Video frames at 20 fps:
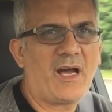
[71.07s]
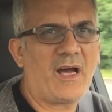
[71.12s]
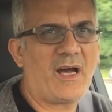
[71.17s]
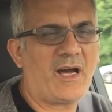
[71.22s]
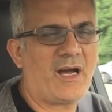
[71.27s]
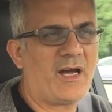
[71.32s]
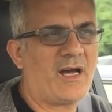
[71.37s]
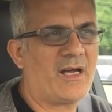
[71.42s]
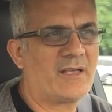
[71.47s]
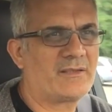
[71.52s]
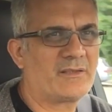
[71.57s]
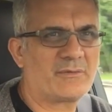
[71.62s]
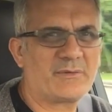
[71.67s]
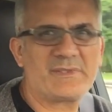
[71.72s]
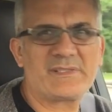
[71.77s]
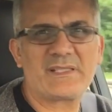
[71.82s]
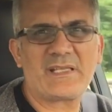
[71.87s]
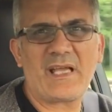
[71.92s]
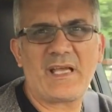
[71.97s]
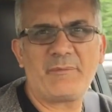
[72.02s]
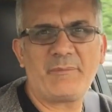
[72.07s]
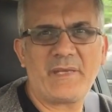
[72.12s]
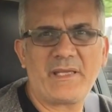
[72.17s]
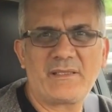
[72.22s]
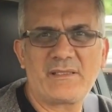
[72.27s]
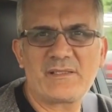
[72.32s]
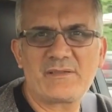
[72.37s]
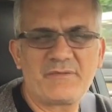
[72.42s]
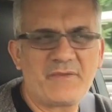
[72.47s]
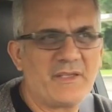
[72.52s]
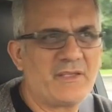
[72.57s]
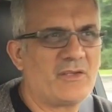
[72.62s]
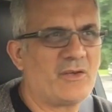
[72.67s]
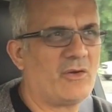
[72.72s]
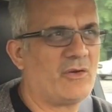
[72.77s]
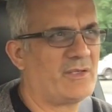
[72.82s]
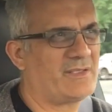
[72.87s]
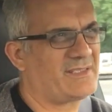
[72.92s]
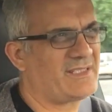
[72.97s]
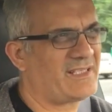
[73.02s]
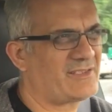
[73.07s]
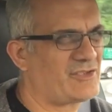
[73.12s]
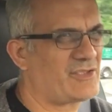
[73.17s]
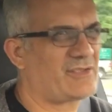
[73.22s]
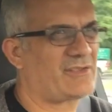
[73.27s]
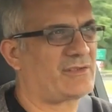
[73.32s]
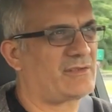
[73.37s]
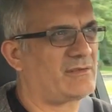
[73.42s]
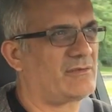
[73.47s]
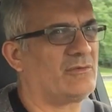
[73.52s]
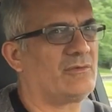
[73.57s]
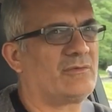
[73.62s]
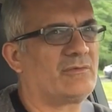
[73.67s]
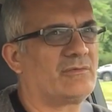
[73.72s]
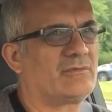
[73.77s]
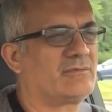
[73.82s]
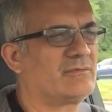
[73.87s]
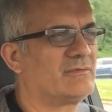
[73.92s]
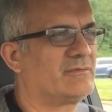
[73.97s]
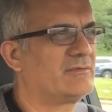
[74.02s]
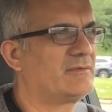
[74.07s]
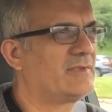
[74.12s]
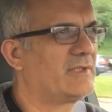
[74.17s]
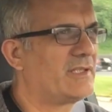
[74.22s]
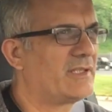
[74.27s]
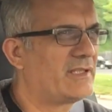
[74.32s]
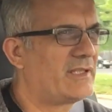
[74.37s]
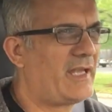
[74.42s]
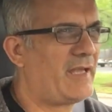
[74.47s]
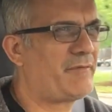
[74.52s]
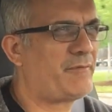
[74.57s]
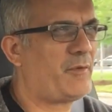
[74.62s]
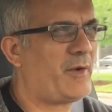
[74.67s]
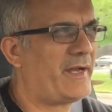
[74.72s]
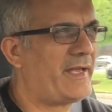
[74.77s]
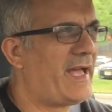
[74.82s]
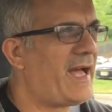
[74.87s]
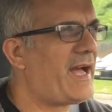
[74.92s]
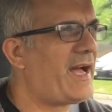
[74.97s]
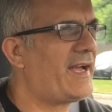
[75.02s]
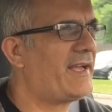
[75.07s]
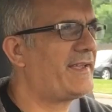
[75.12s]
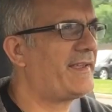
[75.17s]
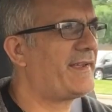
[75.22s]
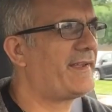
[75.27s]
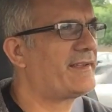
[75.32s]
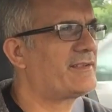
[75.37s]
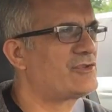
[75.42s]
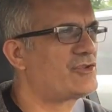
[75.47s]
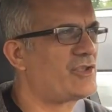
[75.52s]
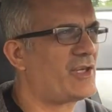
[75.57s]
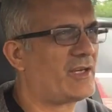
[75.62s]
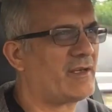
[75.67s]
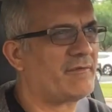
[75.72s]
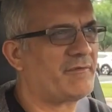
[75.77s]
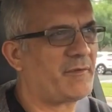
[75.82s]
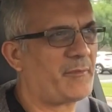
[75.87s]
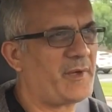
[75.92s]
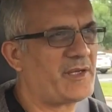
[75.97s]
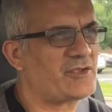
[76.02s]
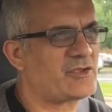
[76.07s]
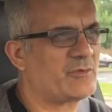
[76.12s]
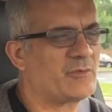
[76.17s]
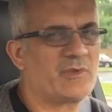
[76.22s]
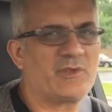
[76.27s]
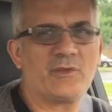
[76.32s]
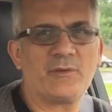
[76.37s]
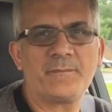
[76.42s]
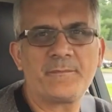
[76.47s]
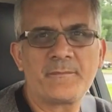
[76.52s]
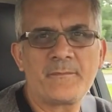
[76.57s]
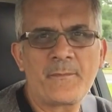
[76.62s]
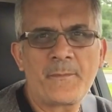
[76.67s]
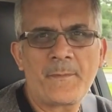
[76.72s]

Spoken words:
The reason I make this video is not just to FYI and share information with you.